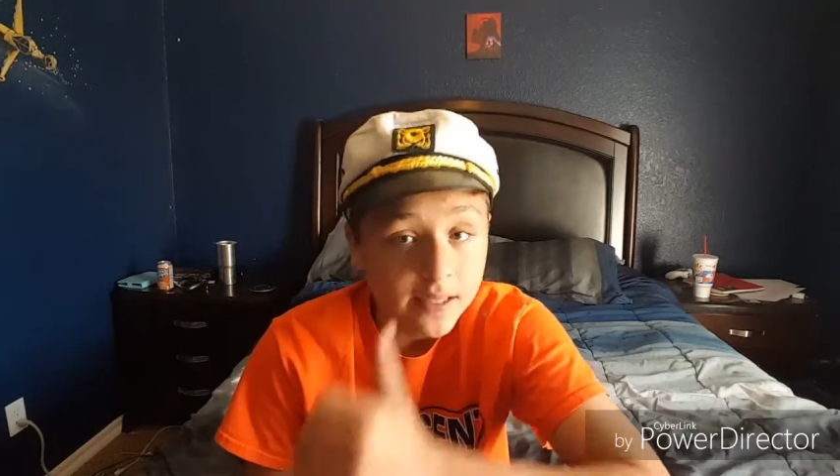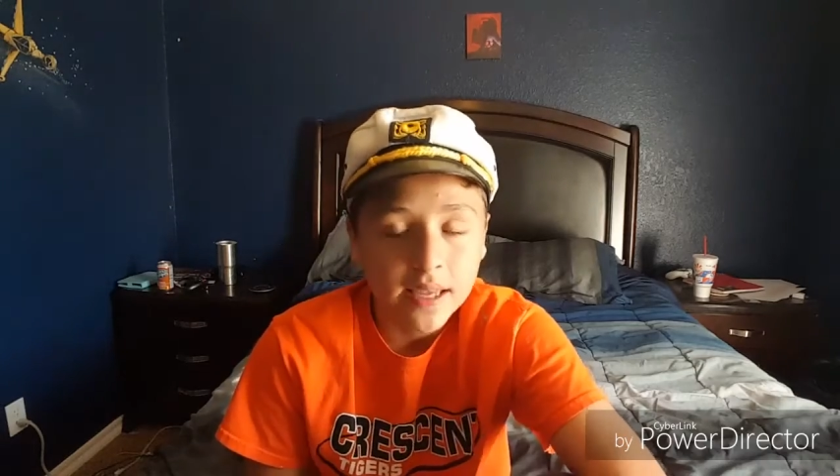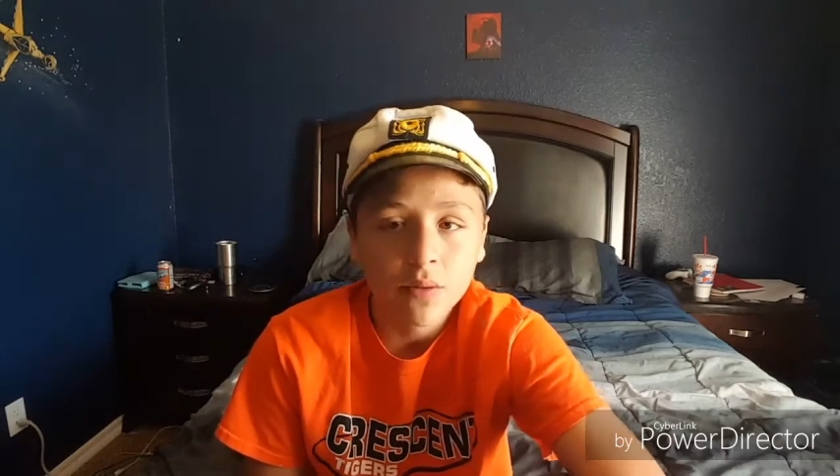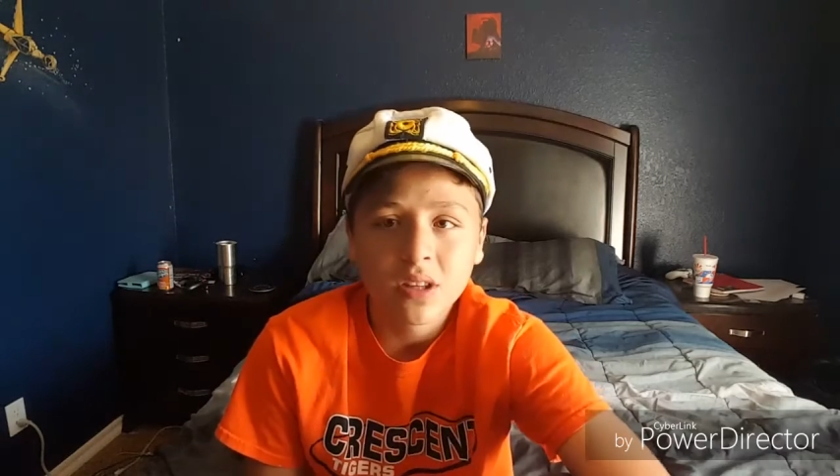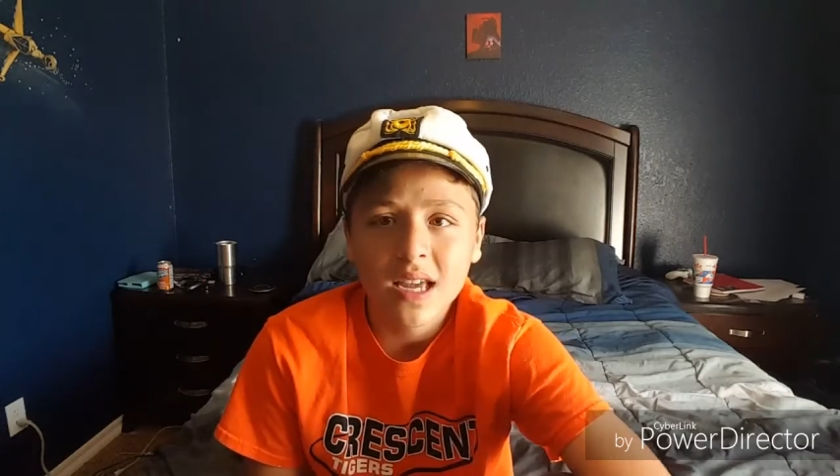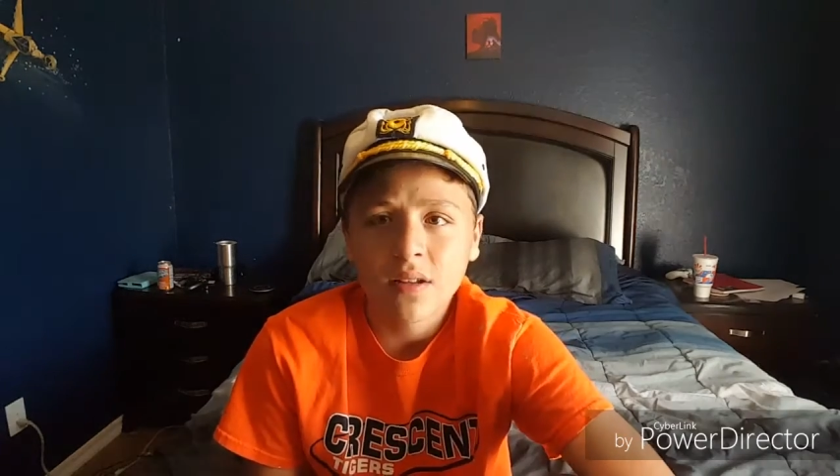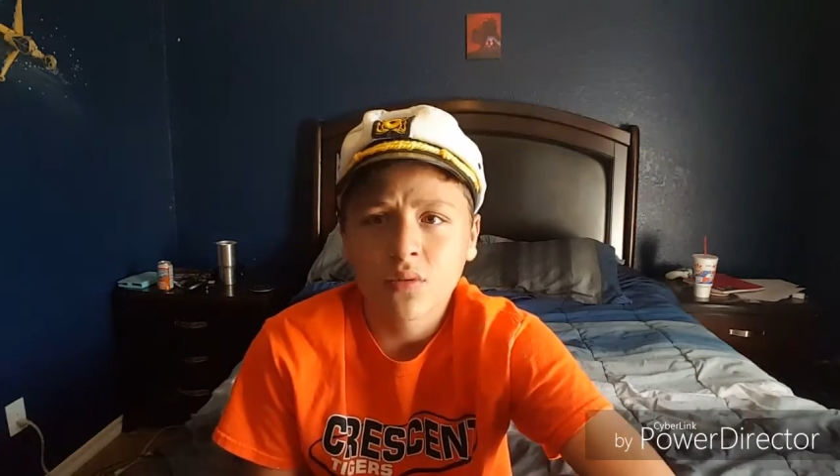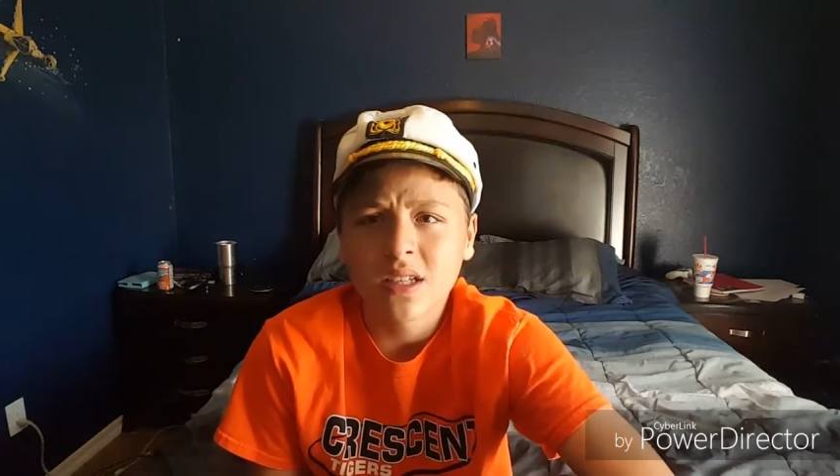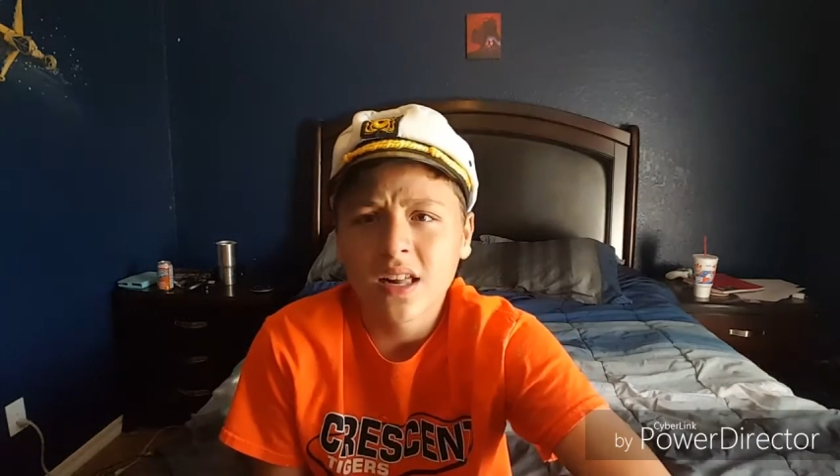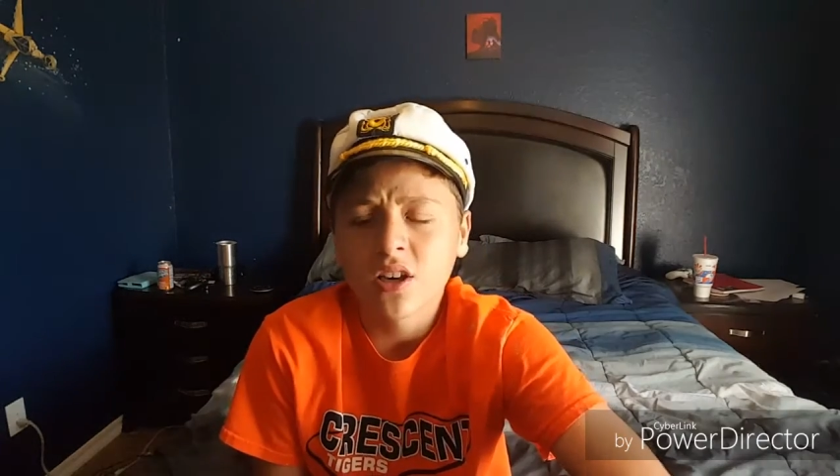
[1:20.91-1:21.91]
then will that
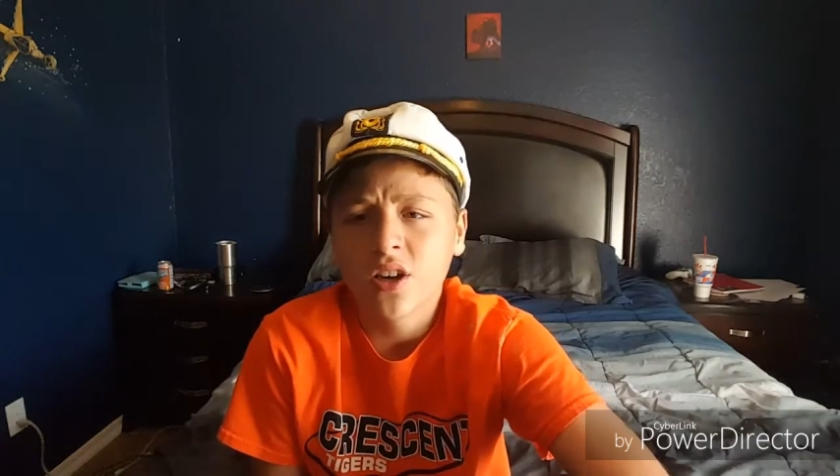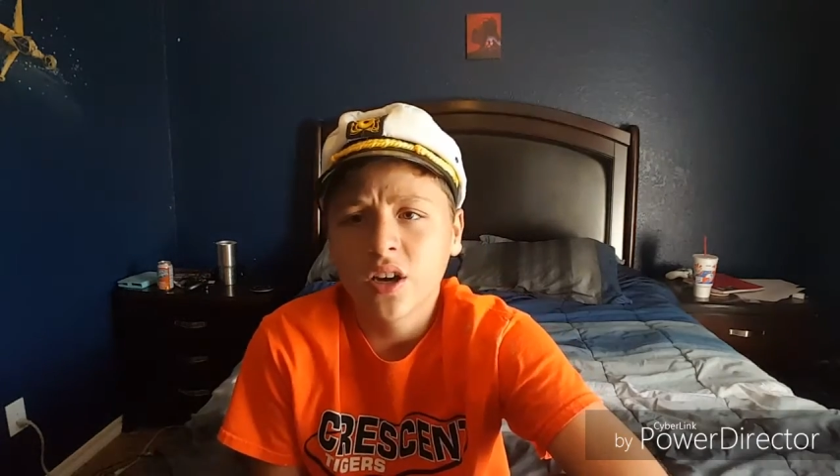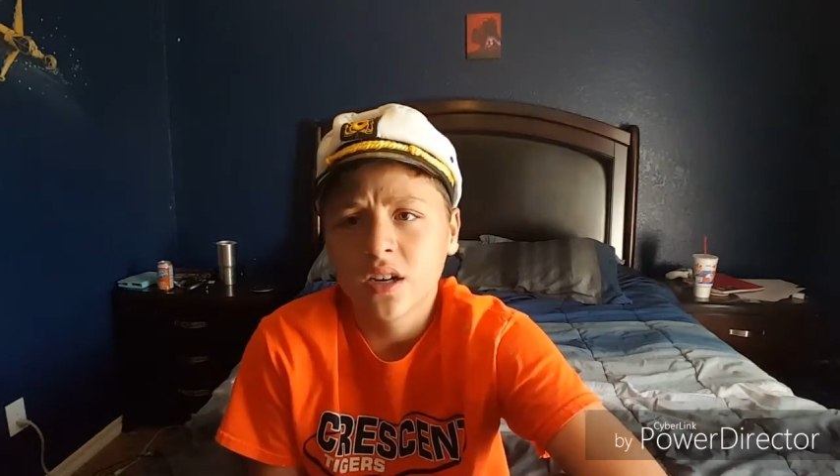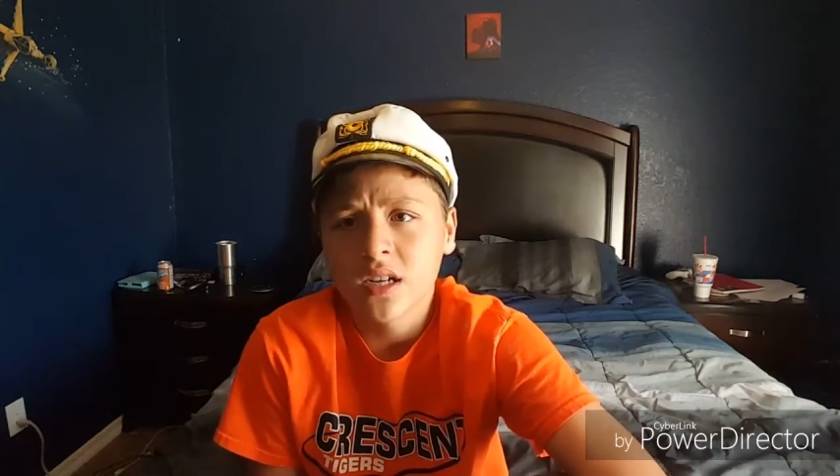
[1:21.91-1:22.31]
look good?